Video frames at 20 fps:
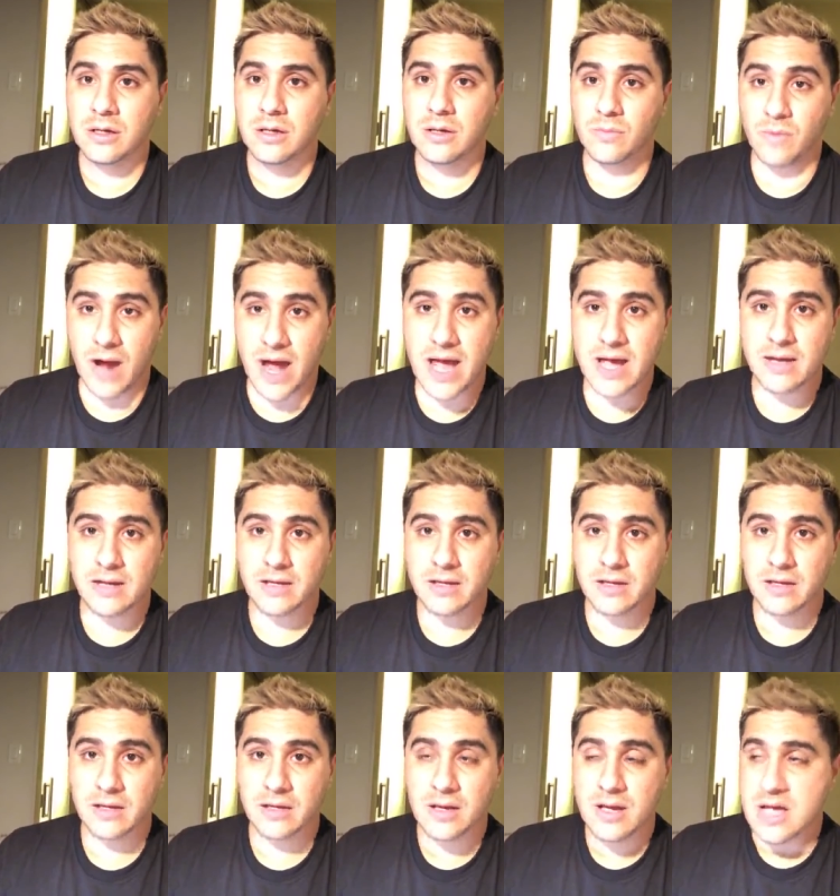Right?
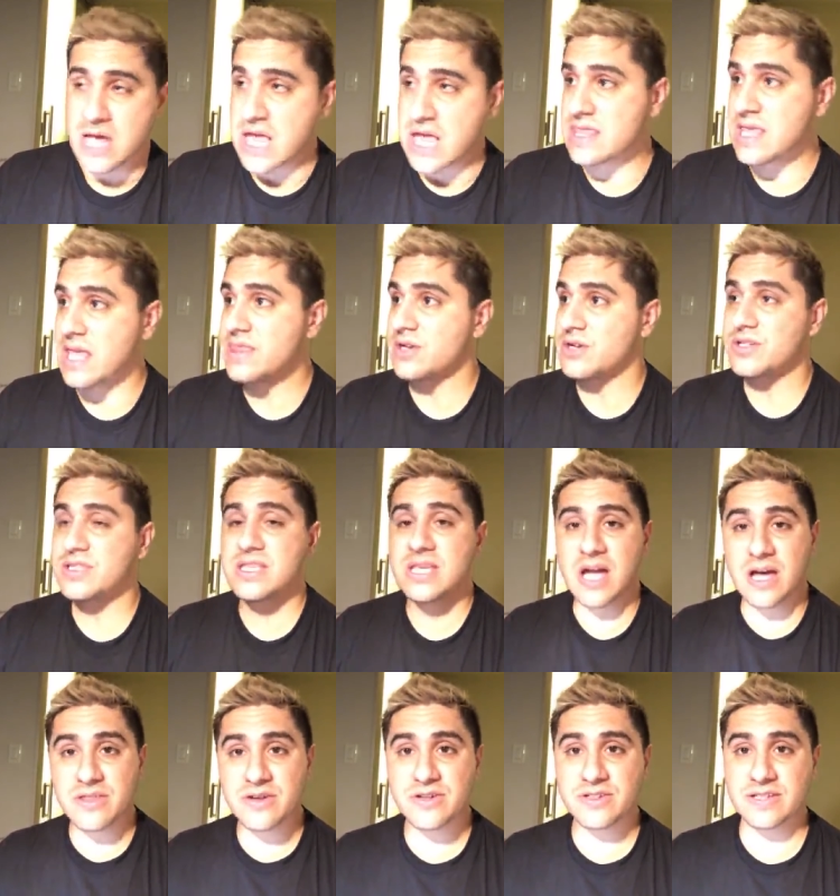And then there's the
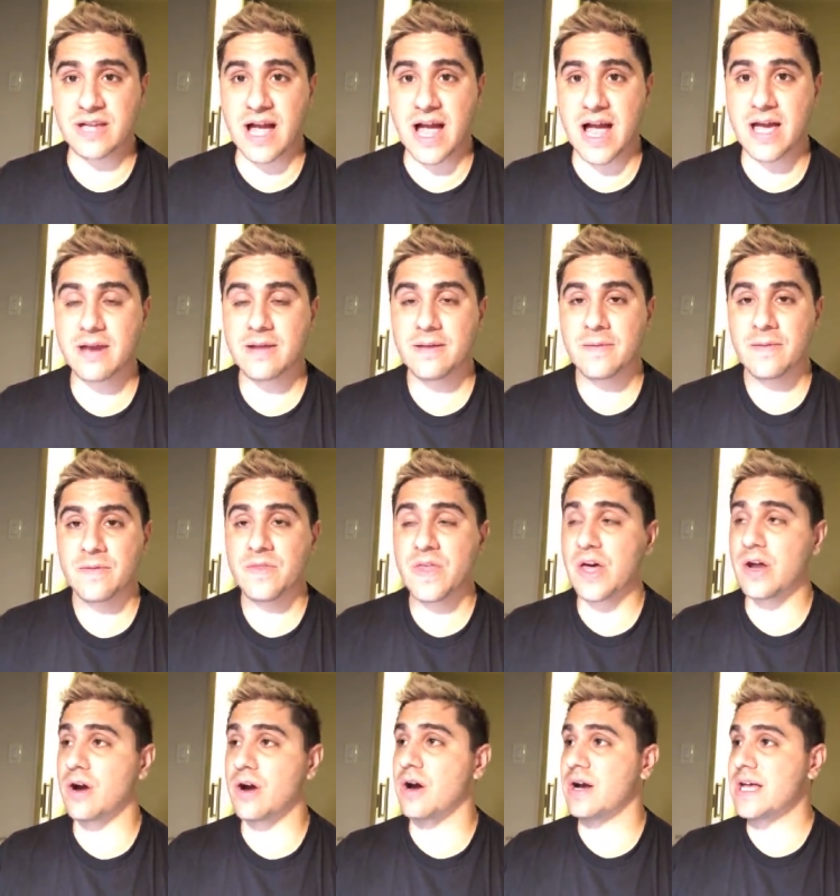other side that
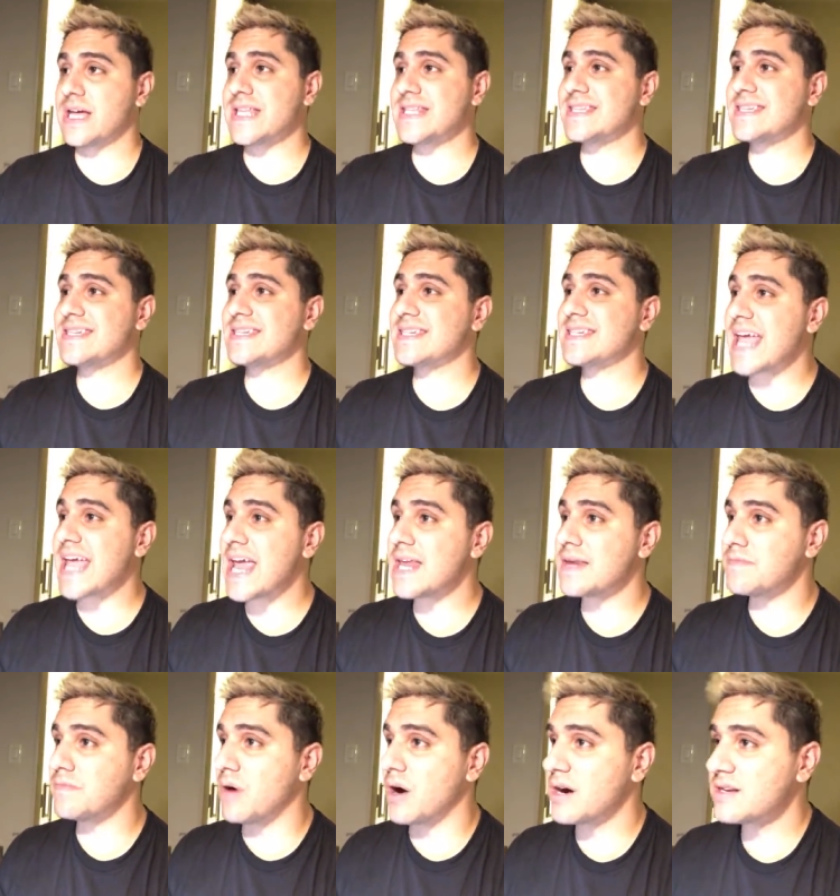are insane
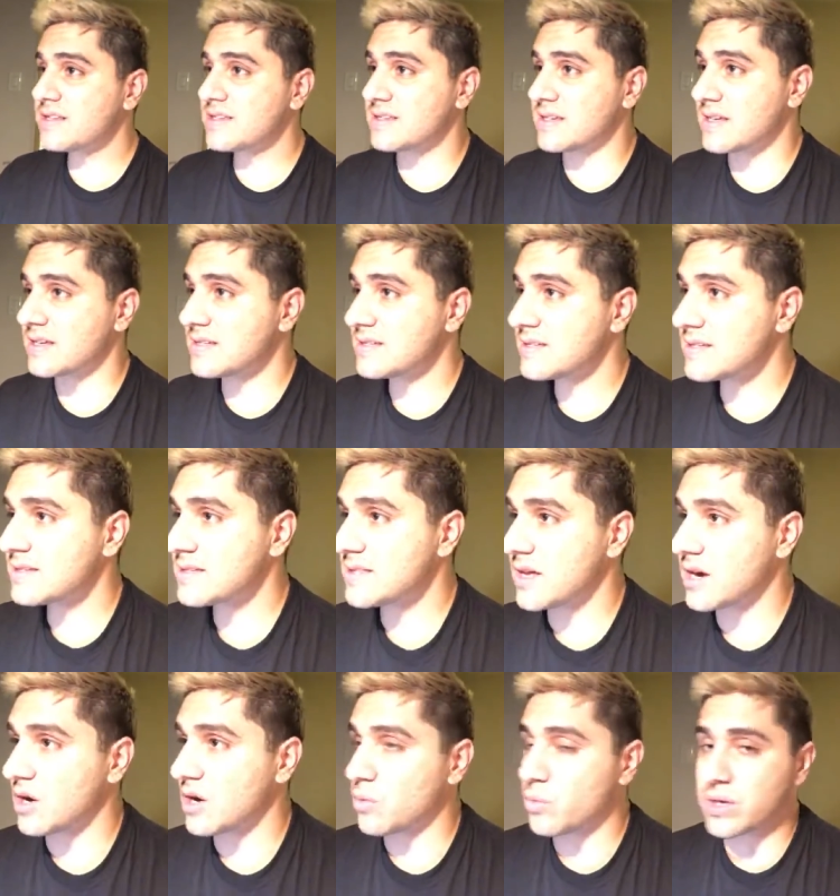Marxists that
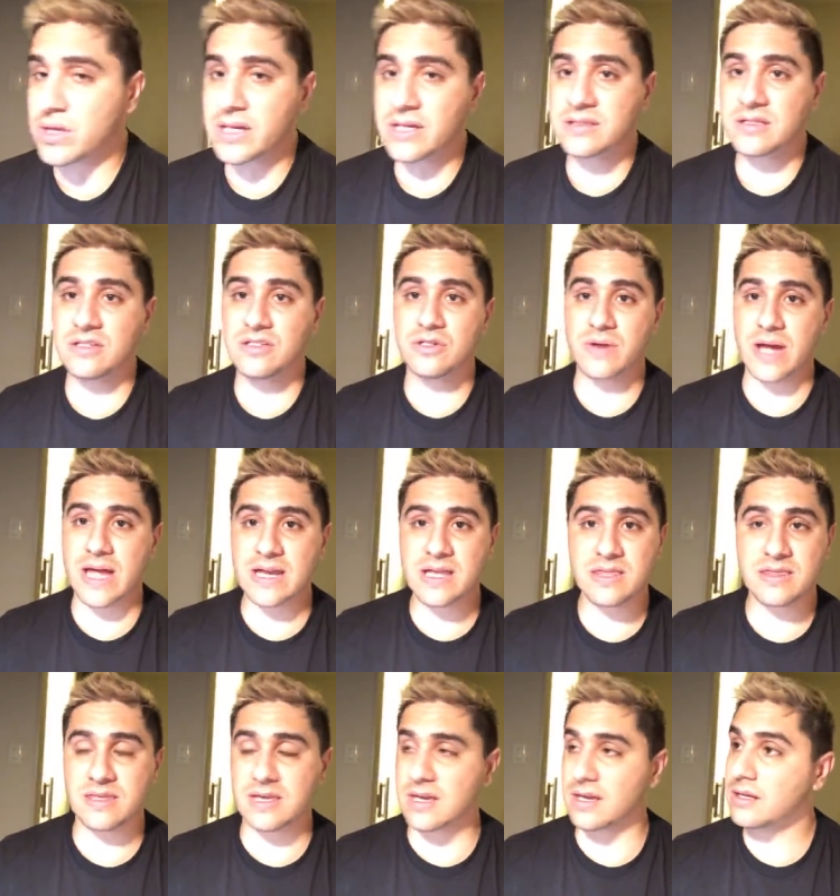are willing to do
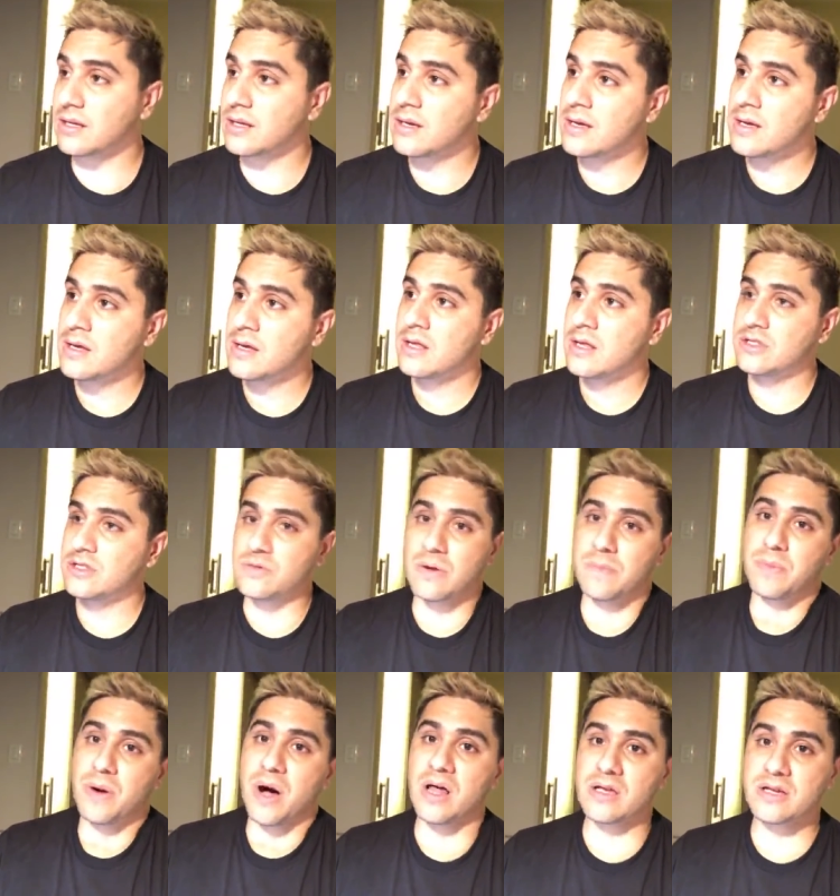anything to
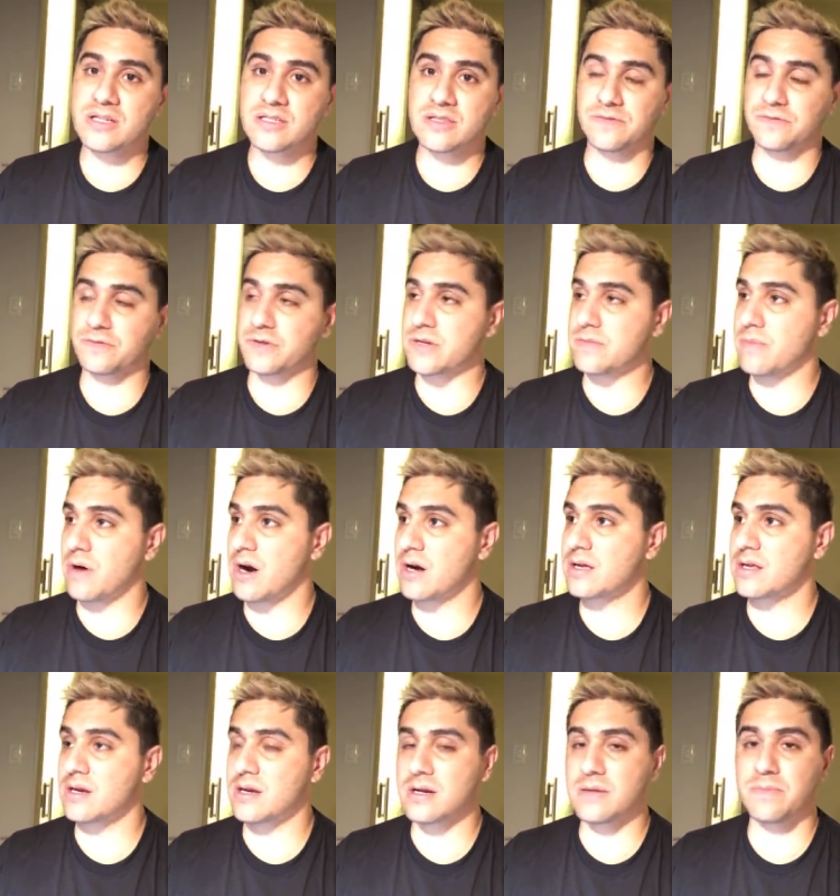abolish the free
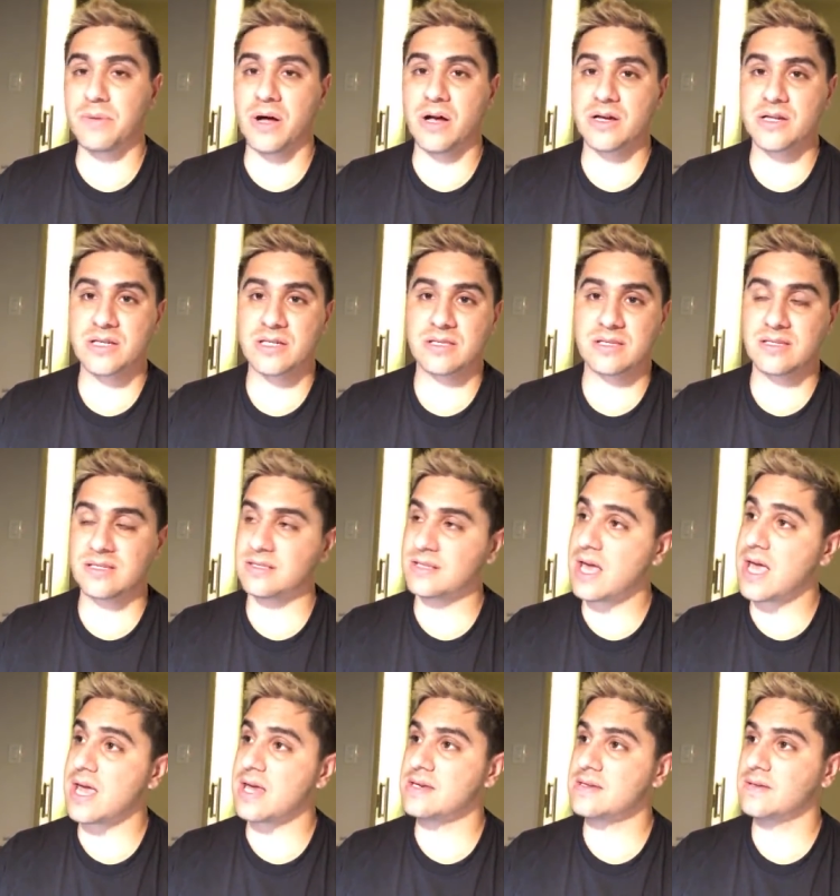market and abolish the
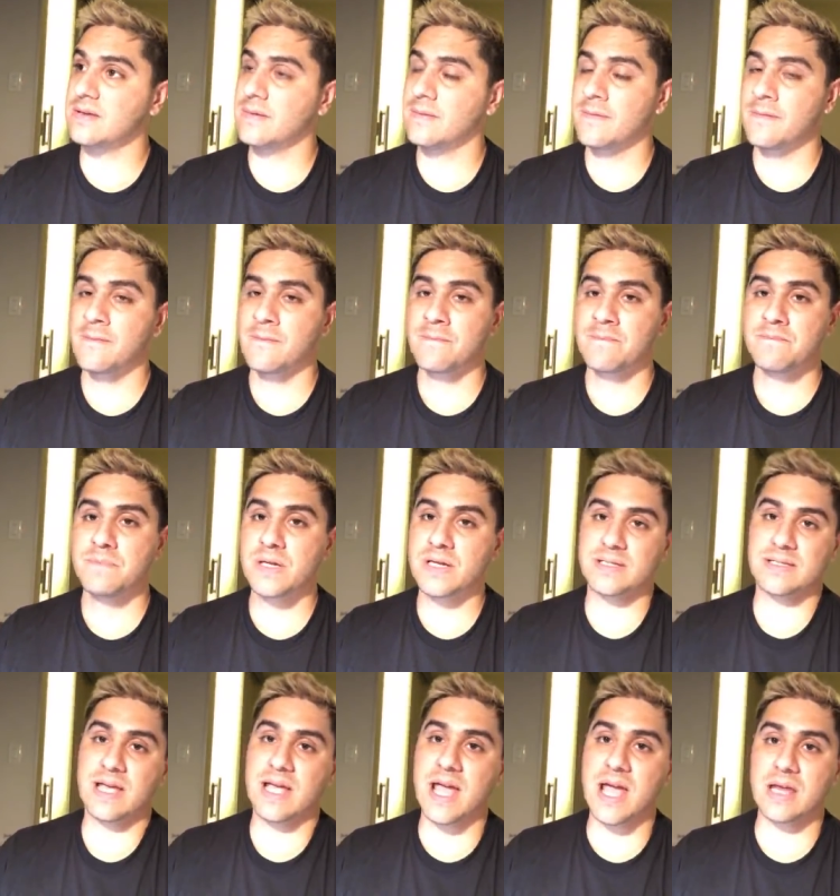state because
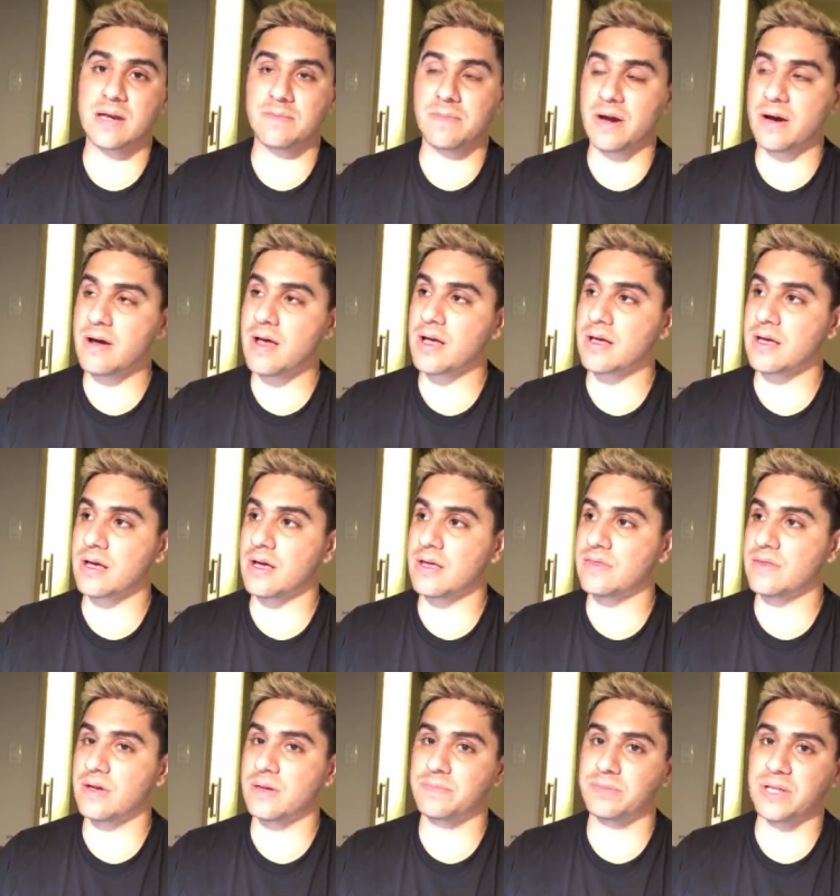they hate America and
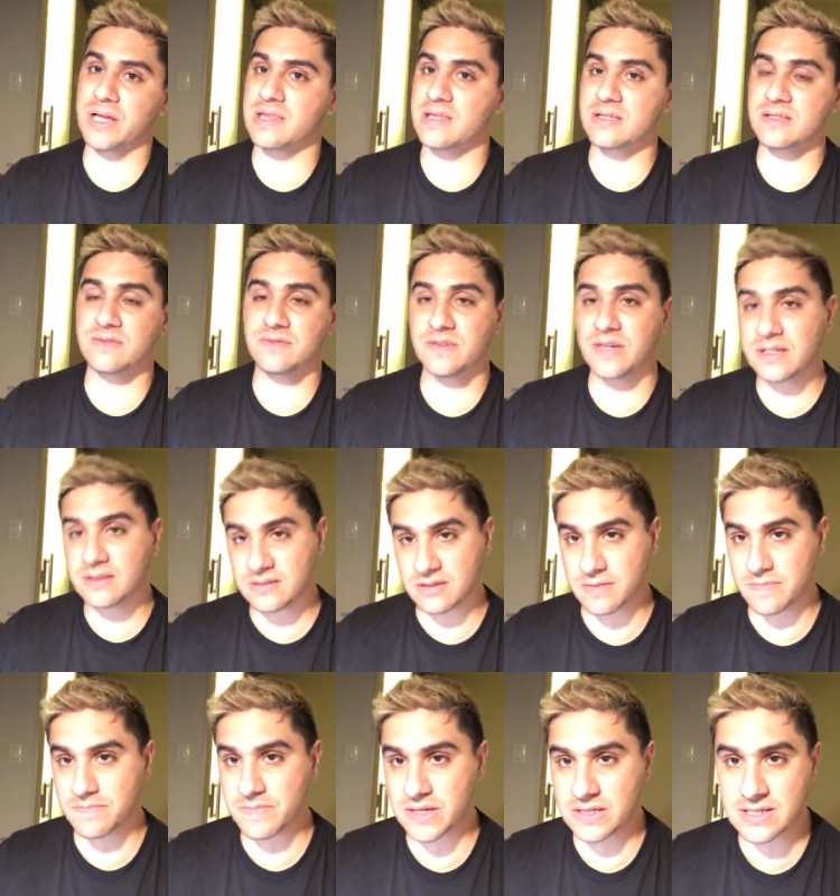they play this
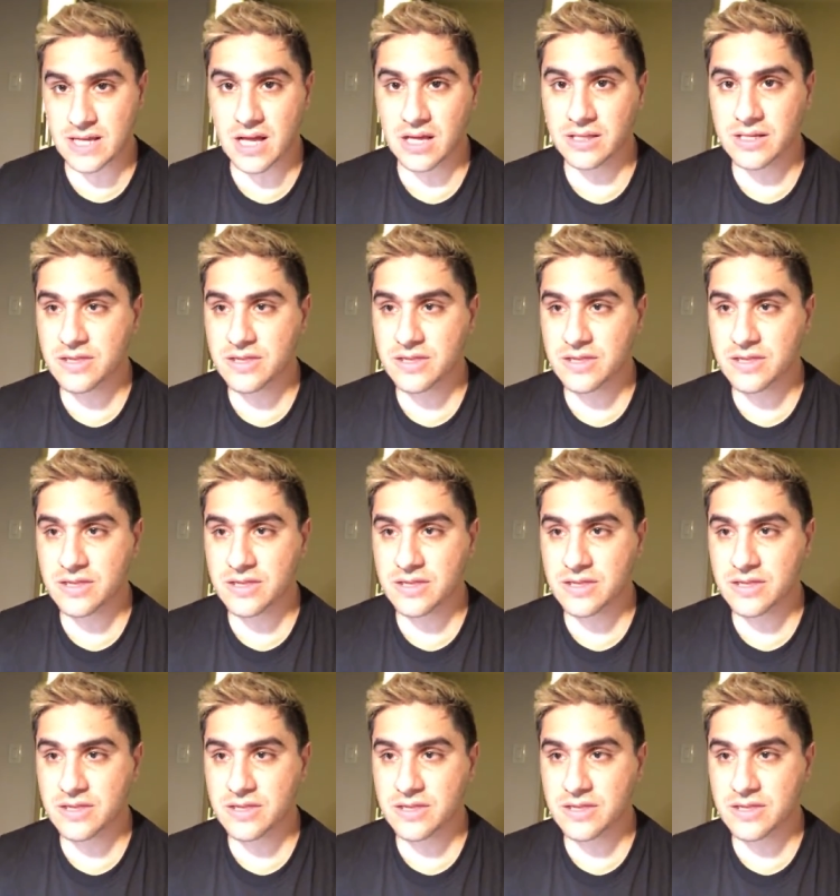victim mentality.